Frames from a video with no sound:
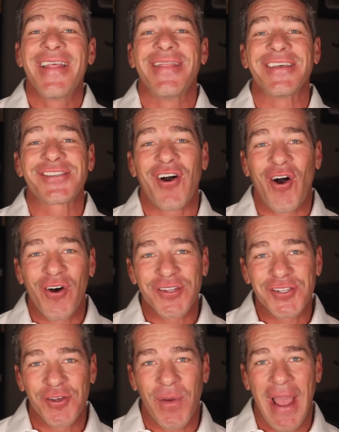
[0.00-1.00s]
This
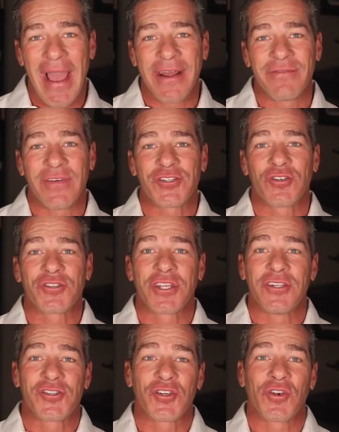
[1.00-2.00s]
also had investors
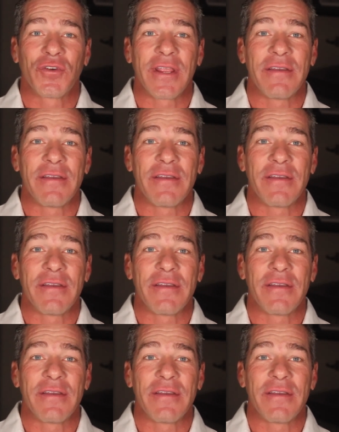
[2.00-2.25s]
concerned